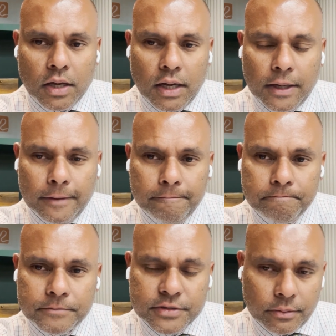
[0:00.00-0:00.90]

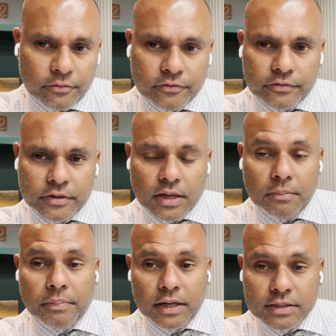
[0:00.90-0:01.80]
Some
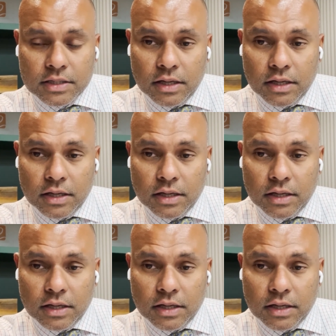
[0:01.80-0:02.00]
companies